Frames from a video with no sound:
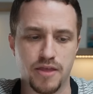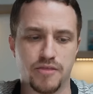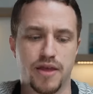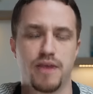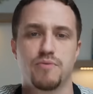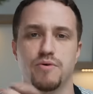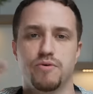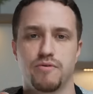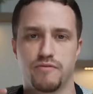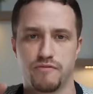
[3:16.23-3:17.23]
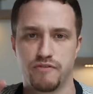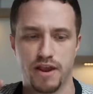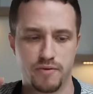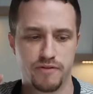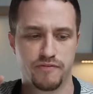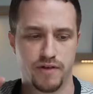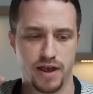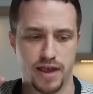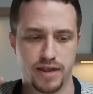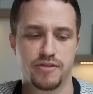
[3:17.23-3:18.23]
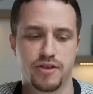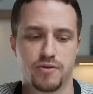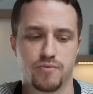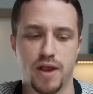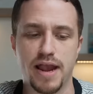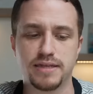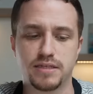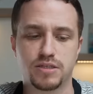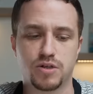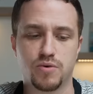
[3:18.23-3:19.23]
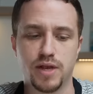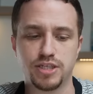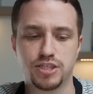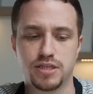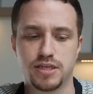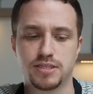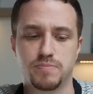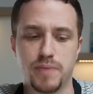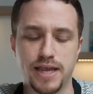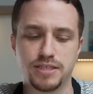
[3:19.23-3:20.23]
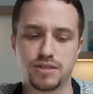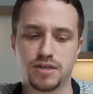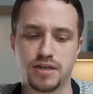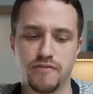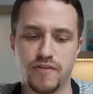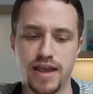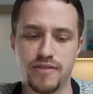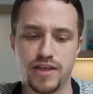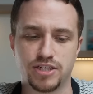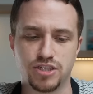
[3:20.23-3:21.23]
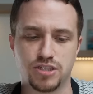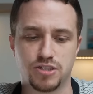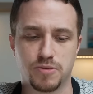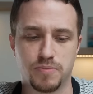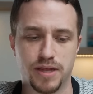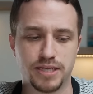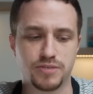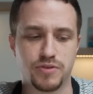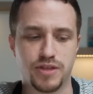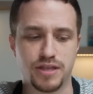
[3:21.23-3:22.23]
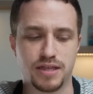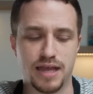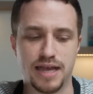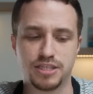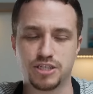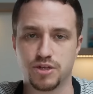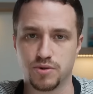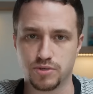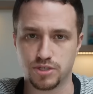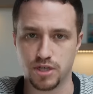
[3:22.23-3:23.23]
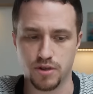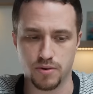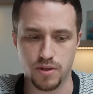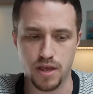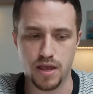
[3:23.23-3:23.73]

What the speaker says: They will verify their right to question this based on an event that just took place within the last year or so.